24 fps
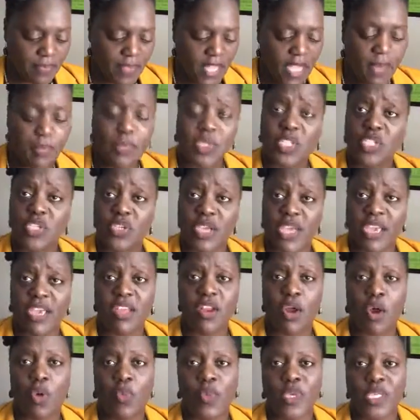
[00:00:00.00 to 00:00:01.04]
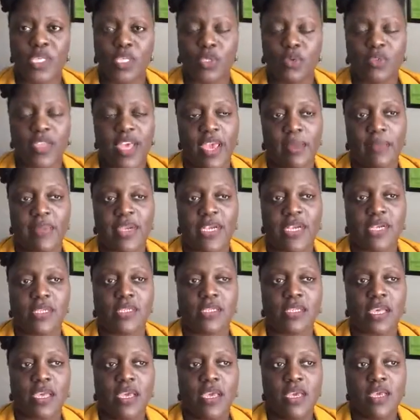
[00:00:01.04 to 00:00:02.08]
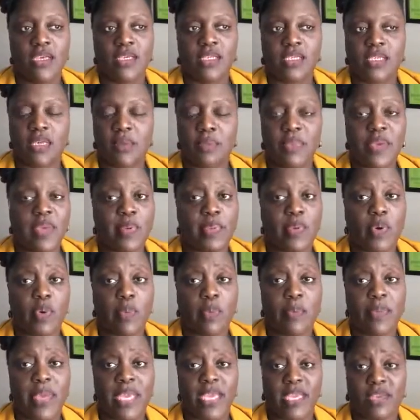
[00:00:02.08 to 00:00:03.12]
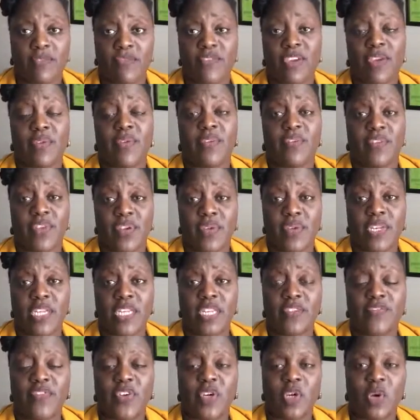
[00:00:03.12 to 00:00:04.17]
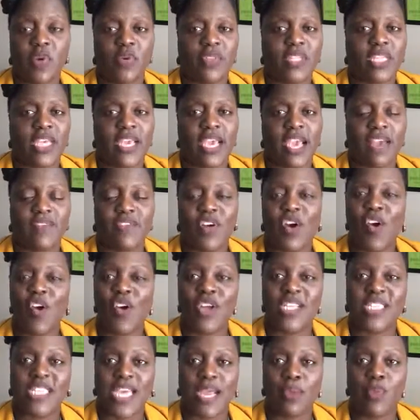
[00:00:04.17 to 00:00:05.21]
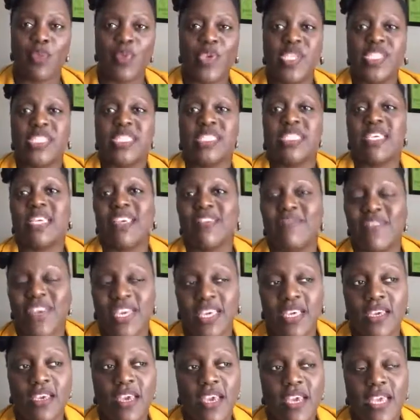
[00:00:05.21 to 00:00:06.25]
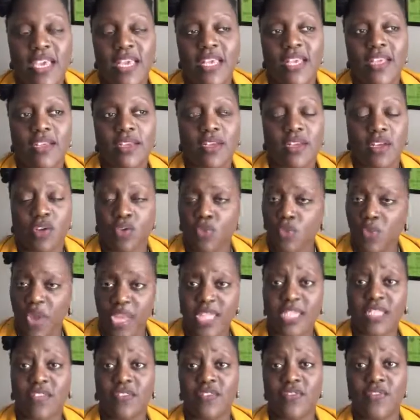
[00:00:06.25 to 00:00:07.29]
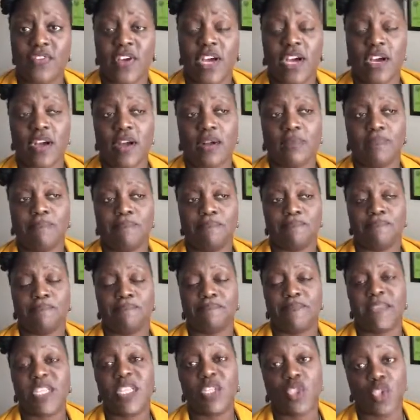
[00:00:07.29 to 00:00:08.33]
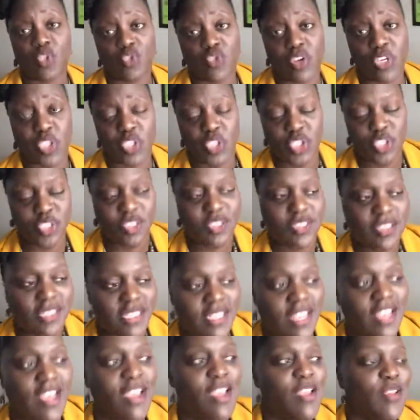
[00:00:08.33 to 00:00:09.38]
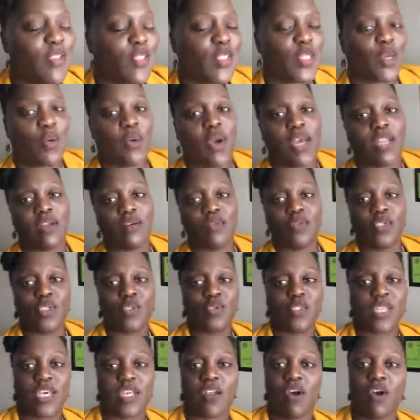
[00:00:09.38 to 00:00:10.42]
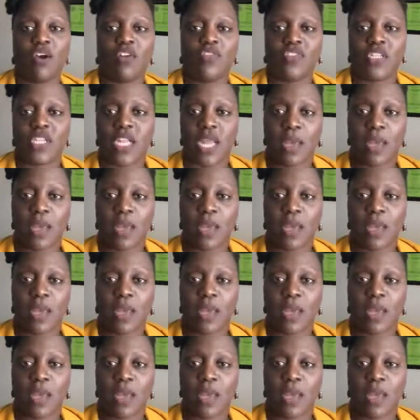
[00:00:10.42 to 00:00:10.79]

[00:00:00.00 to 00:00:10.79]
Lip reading: But you can't always do that, because some people make it very difficult and they have a hard time receiving corrective instructions. So I don't do that often.